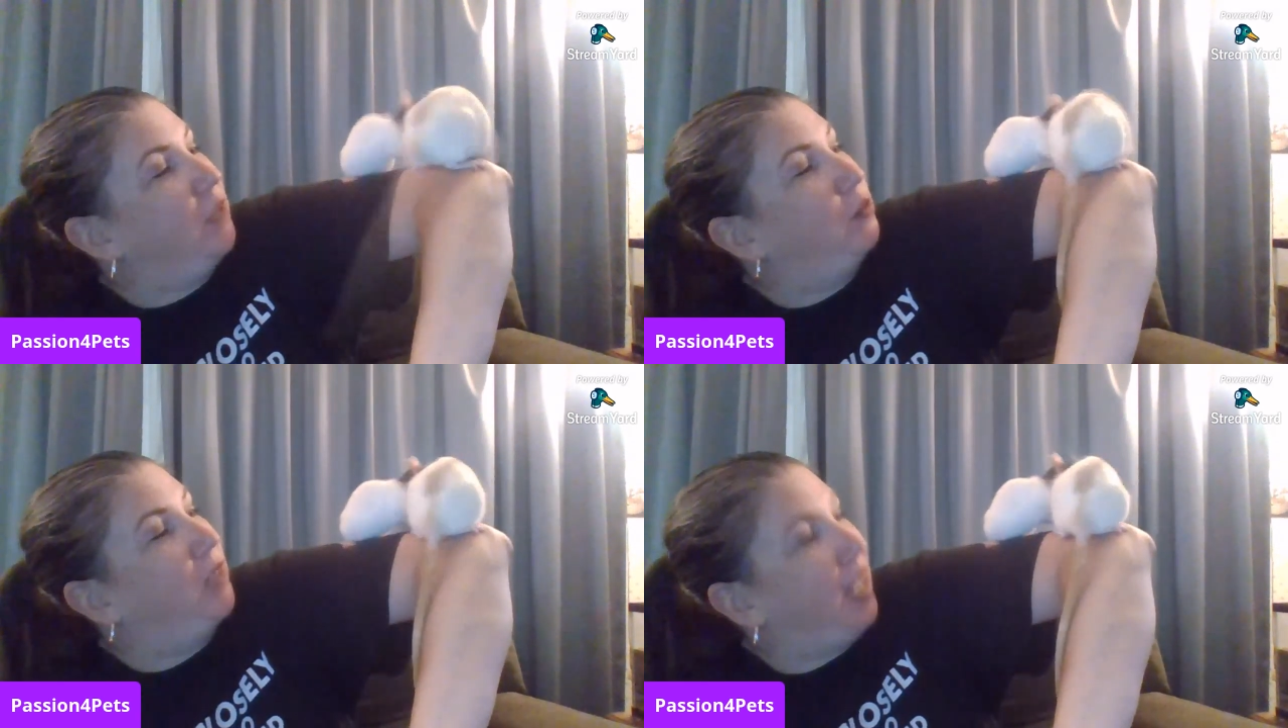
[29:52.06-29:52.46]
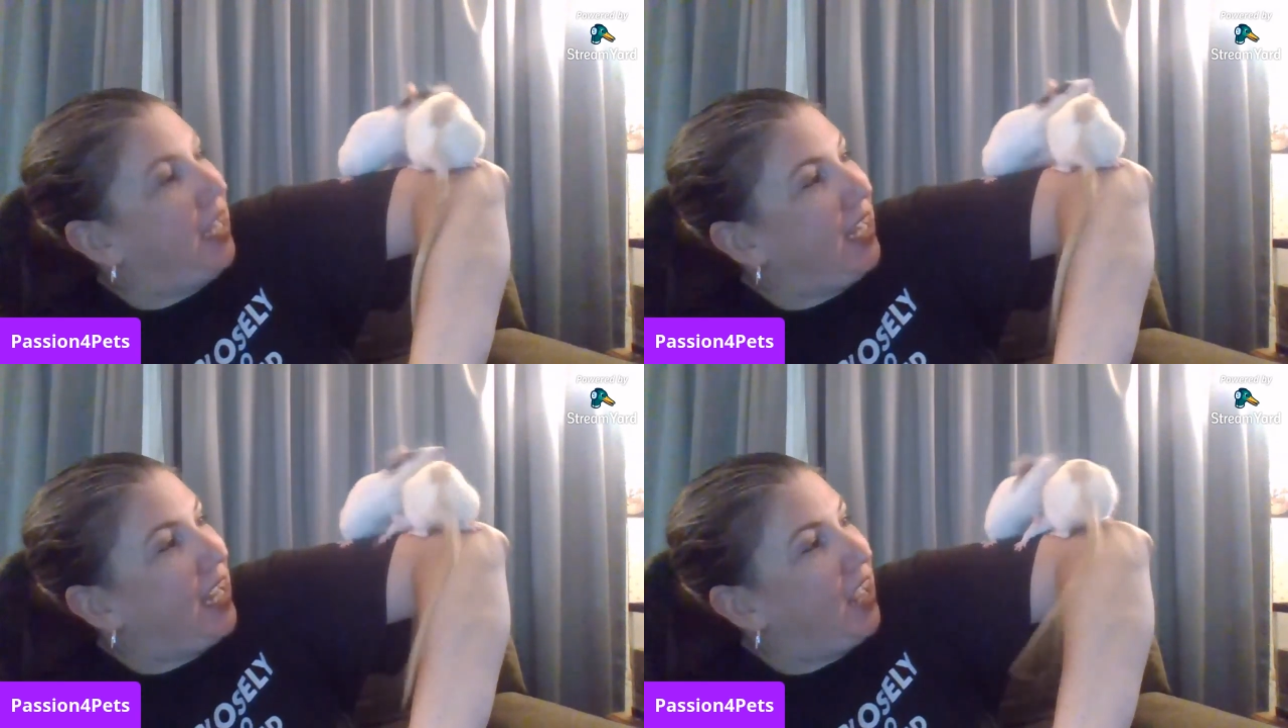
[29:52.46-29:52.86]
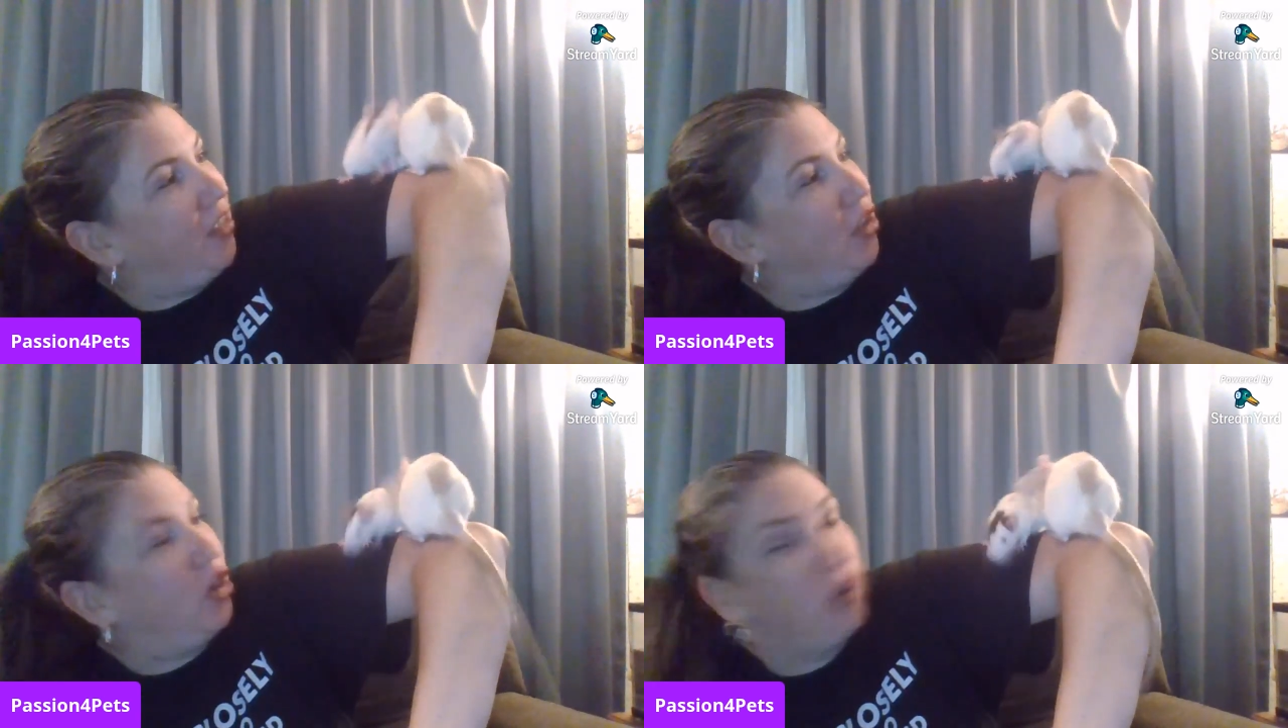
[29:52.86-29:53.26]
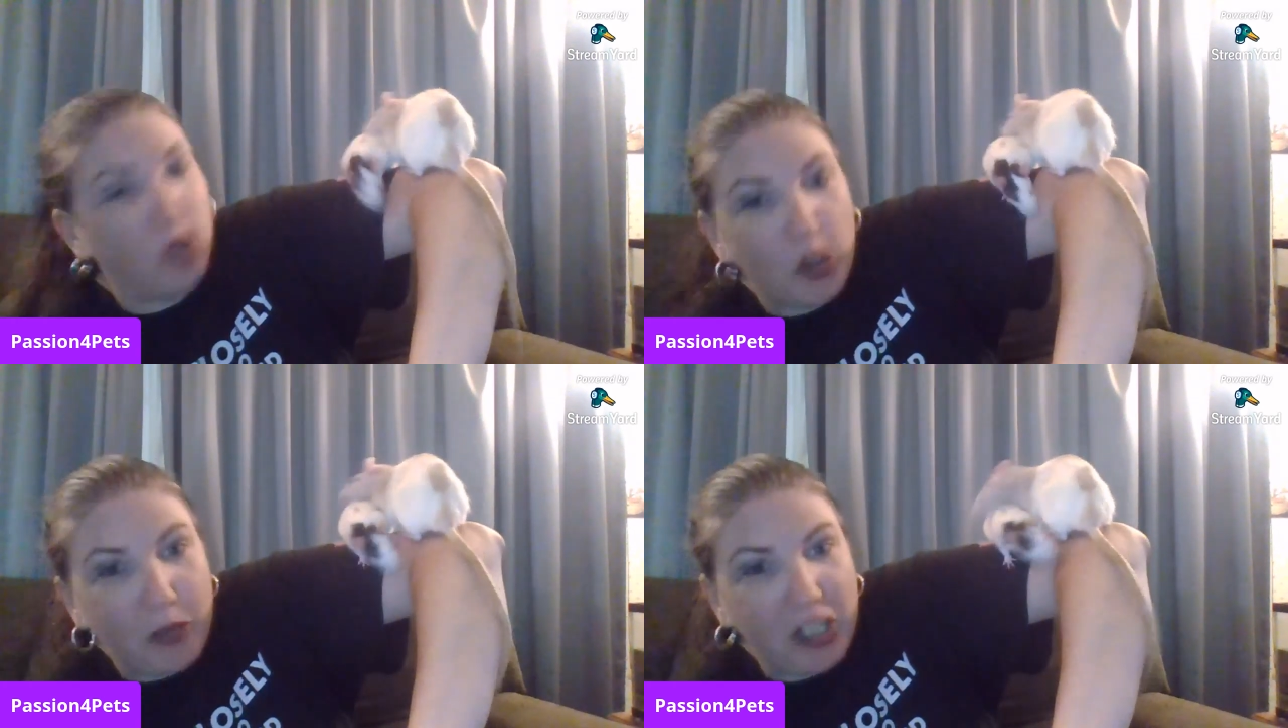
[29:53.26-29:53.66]
play together,
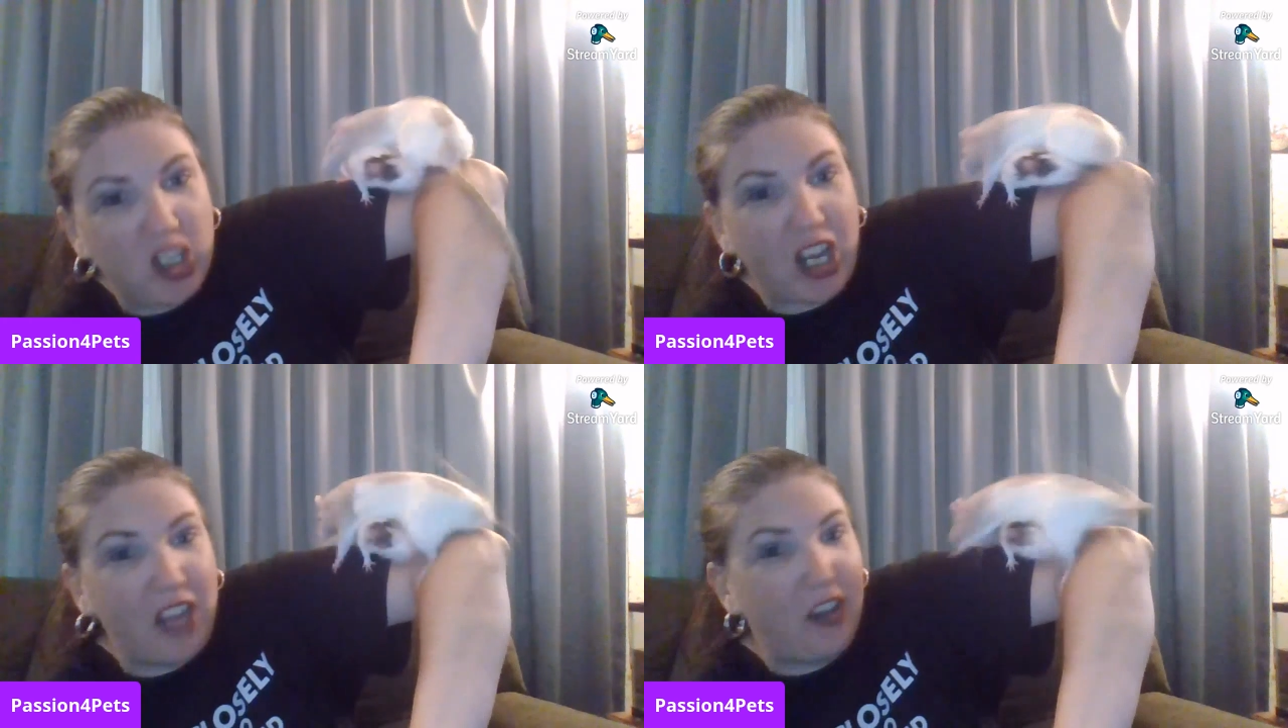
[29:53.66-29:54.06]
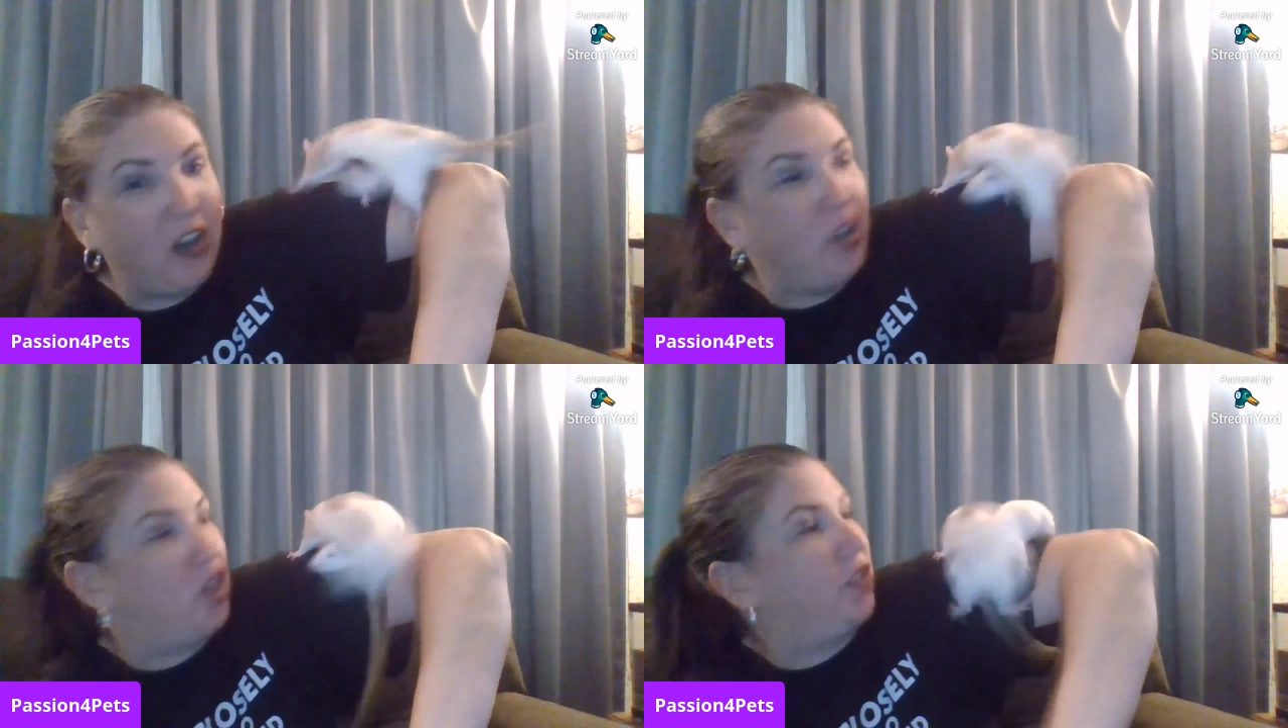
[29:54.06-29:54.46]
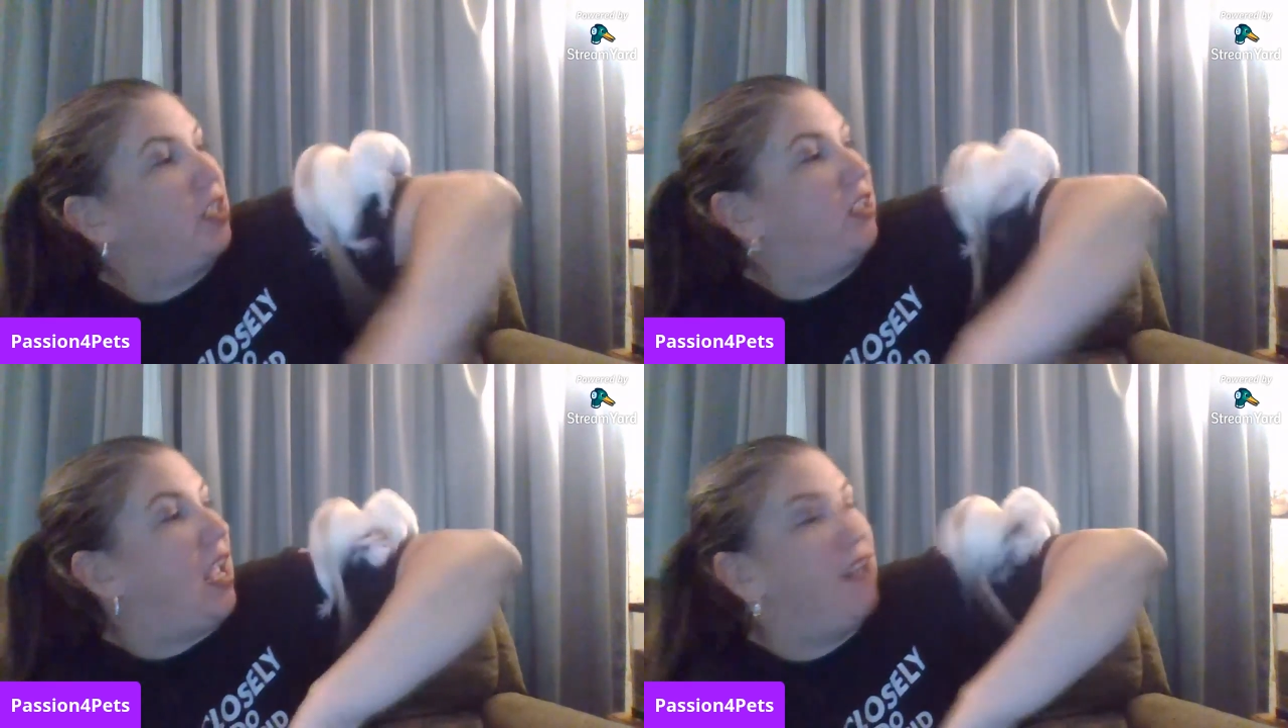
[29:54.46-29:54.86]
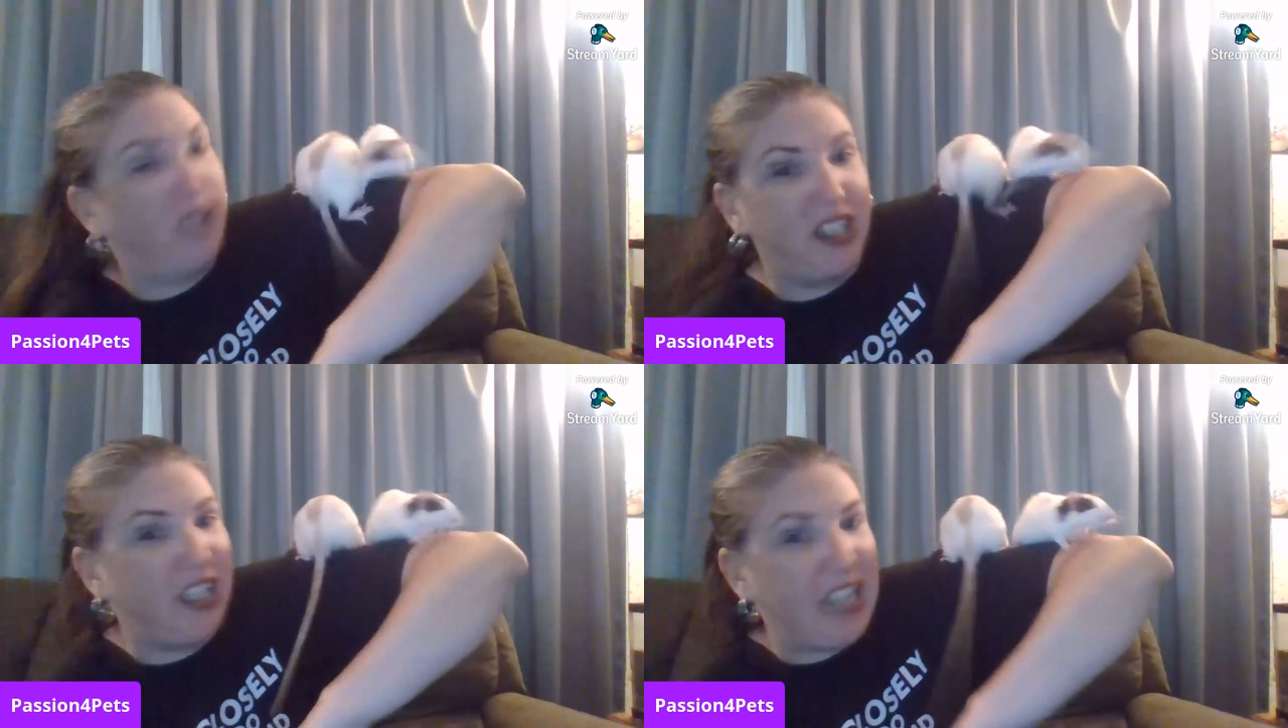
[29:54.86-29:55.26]
groom each other, just have
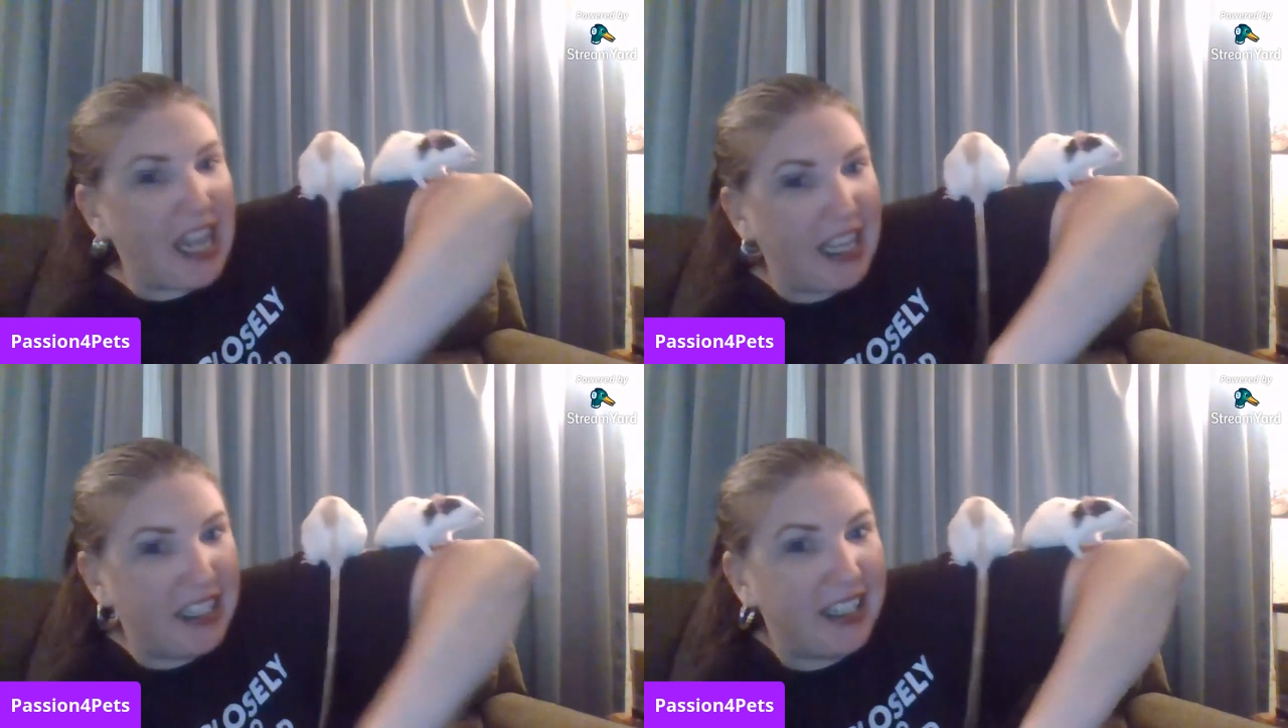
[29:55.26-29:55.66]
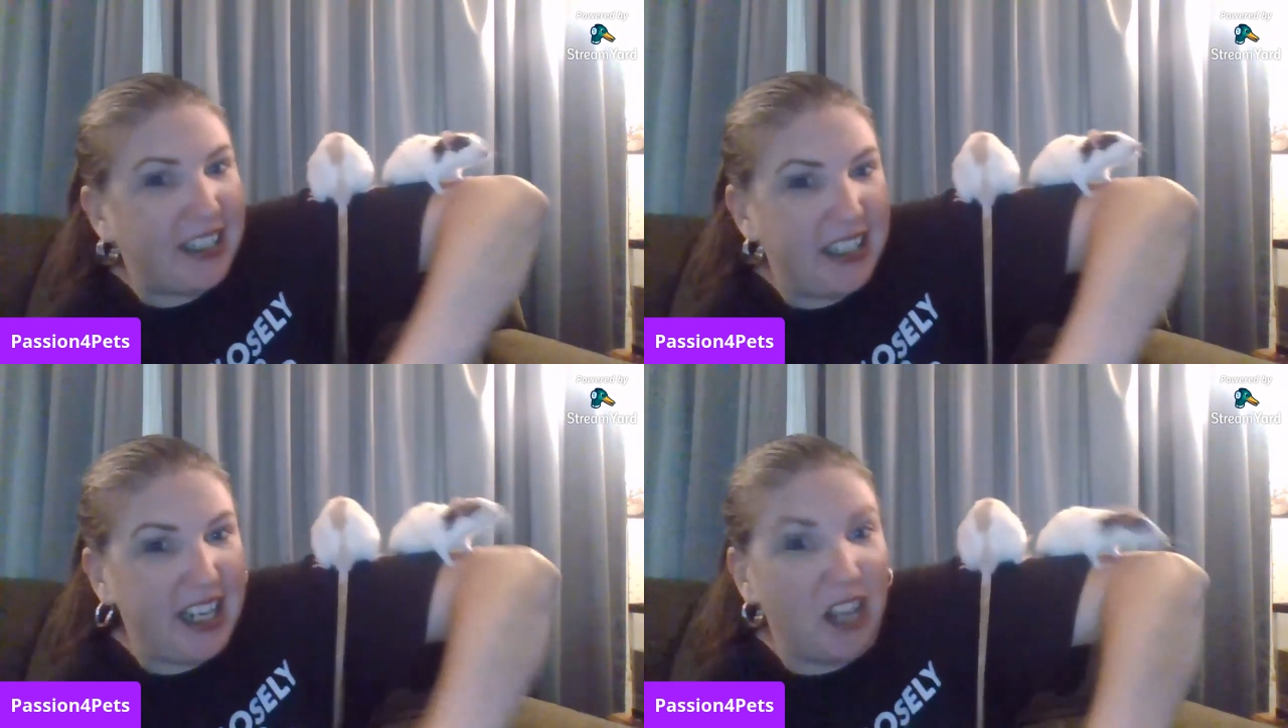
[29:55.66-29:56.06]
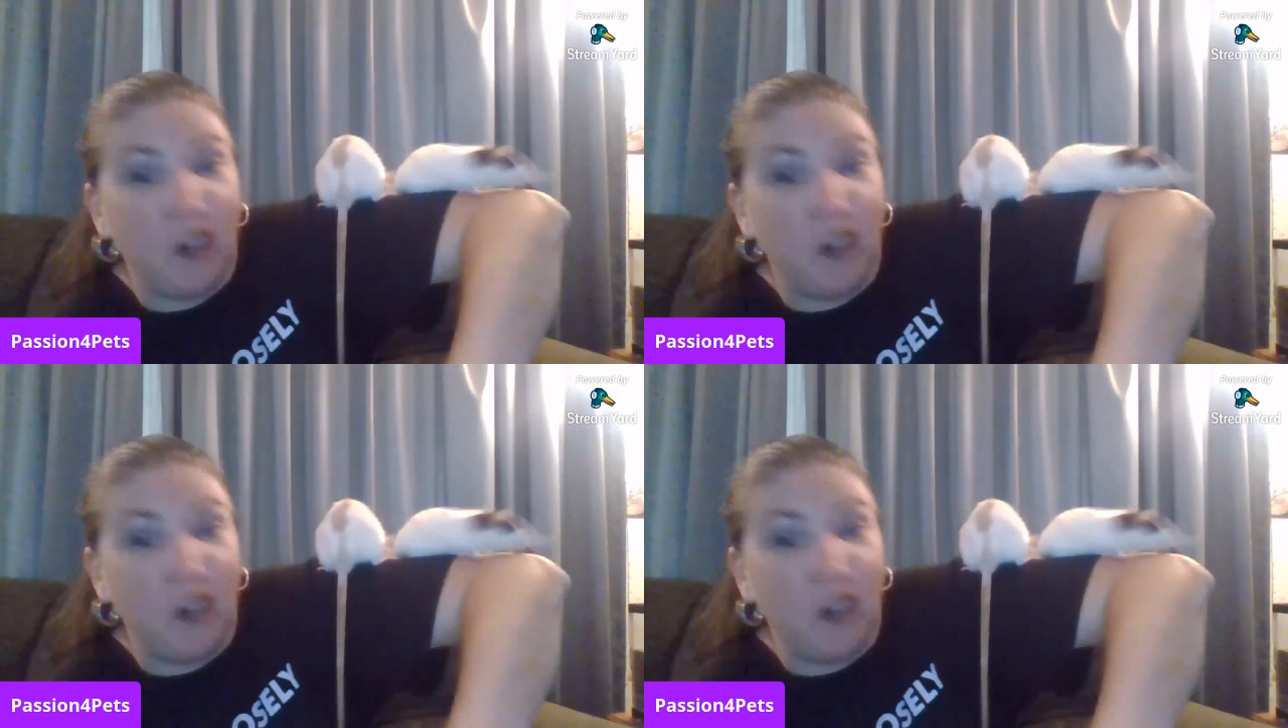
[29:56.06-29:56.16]
silly antics together.